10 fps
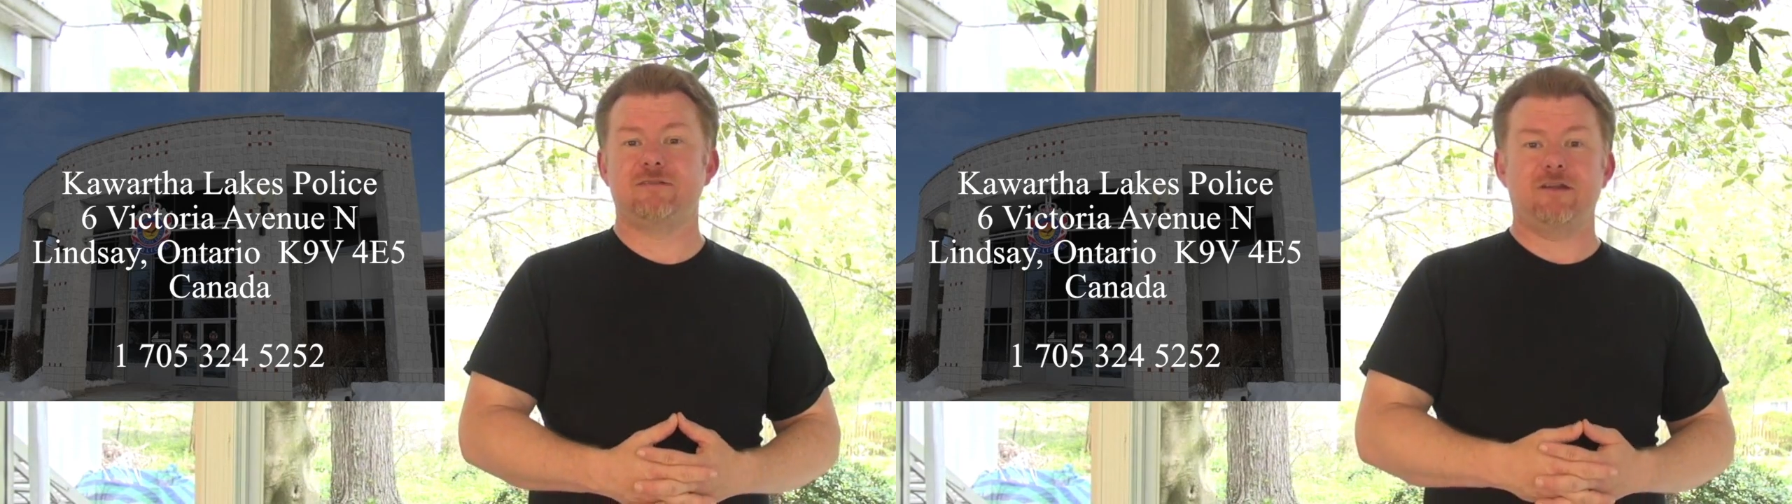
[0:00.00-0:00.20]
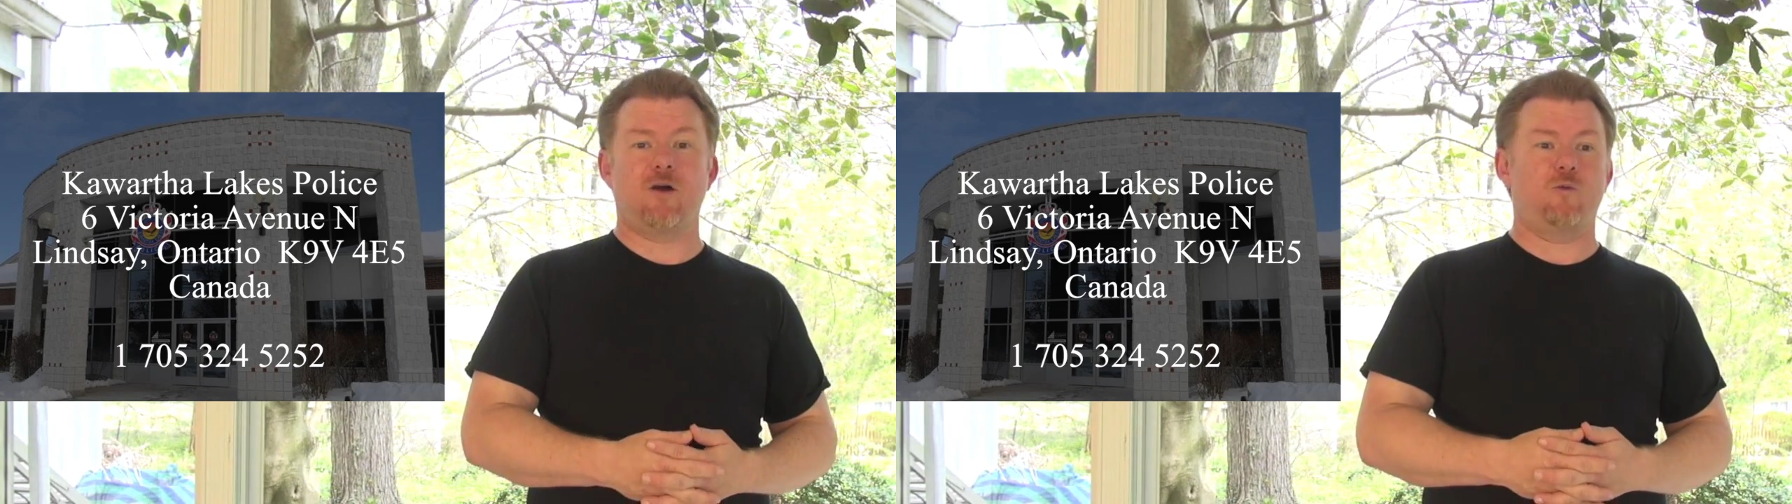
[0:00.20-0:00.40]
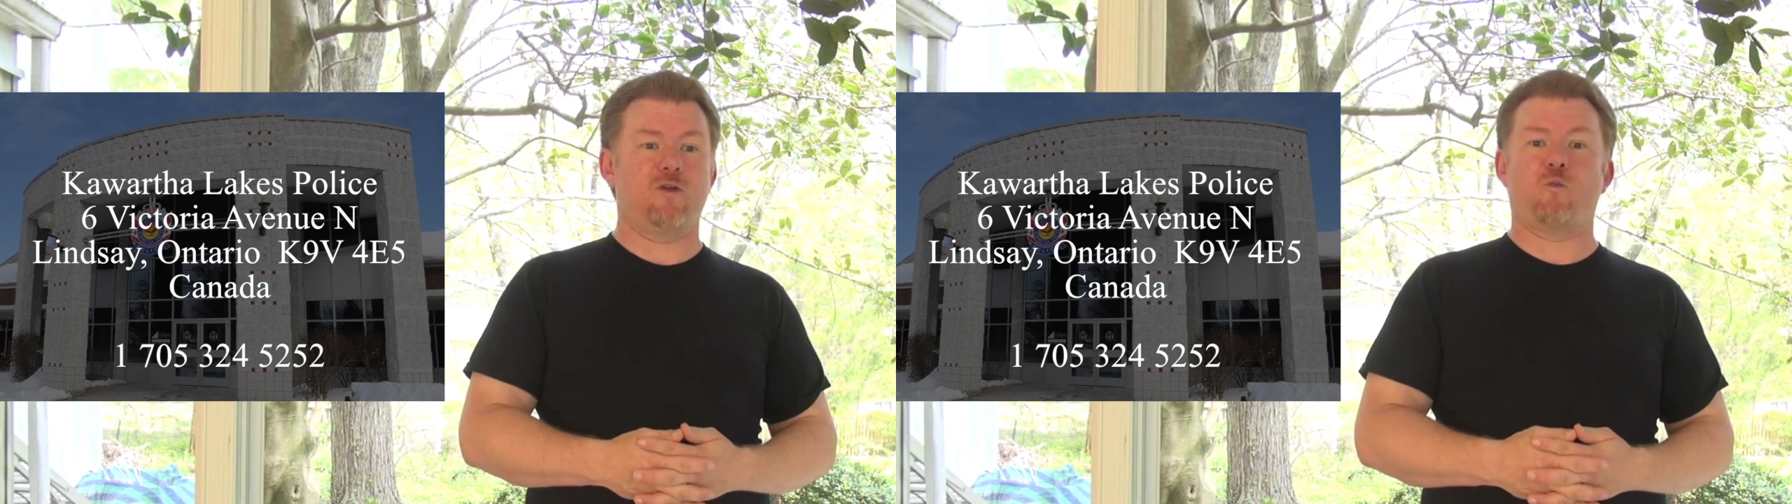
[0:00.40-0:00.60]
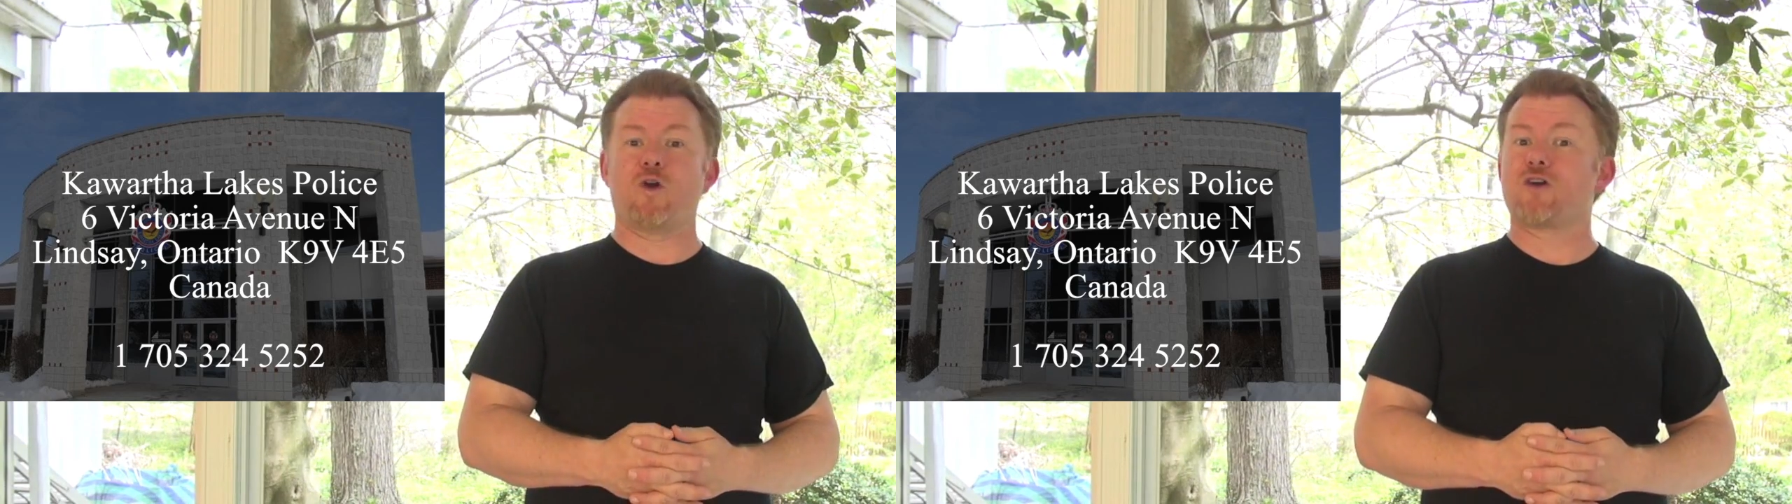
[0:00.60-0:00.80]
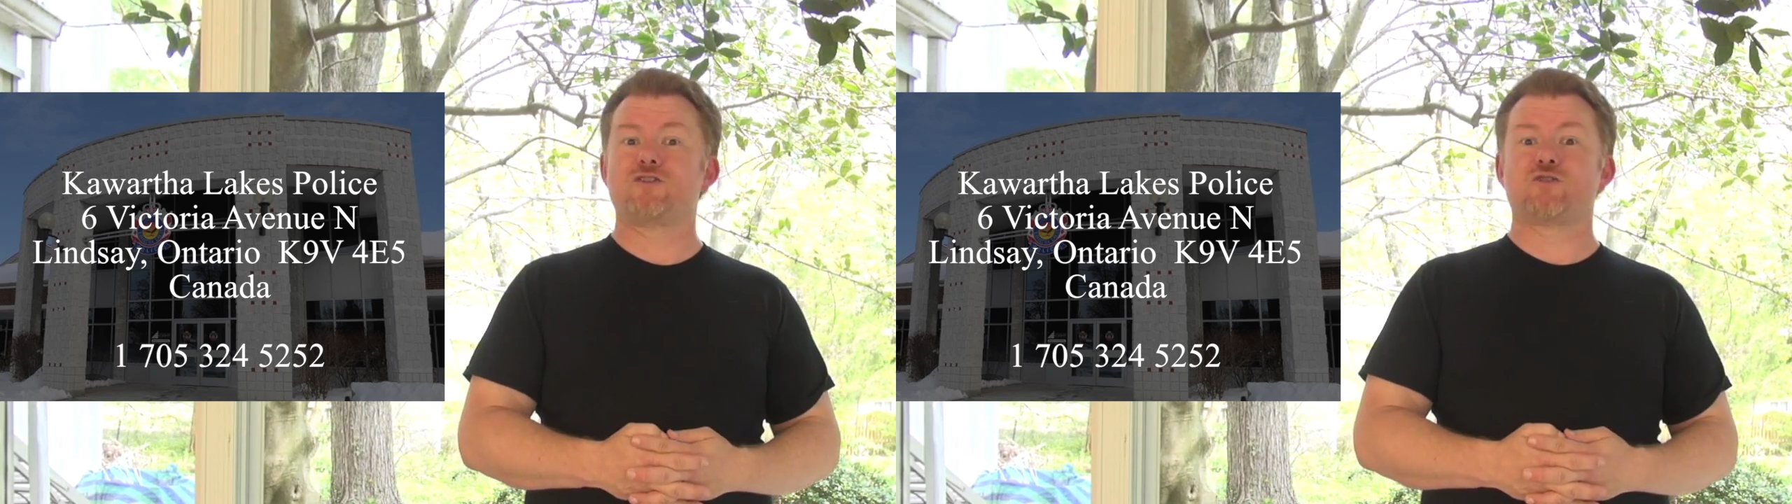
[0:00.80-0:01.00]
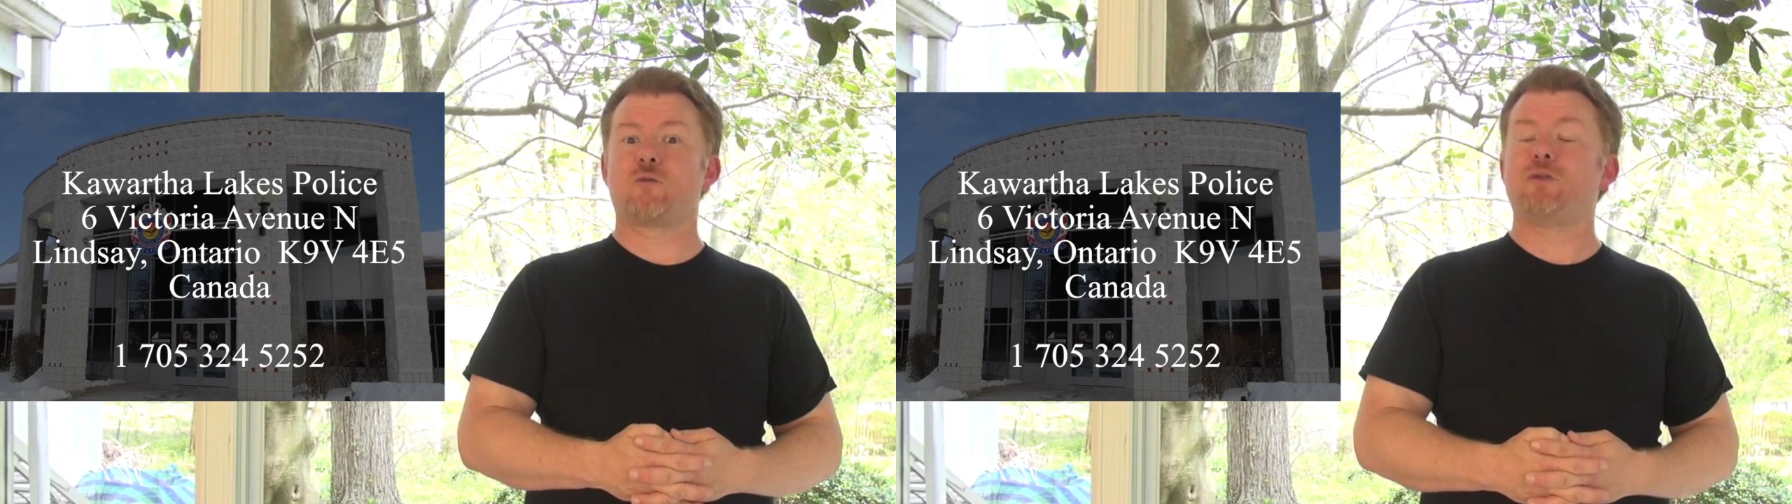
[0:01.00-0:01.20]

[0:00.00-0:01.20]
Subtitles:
you know, with words or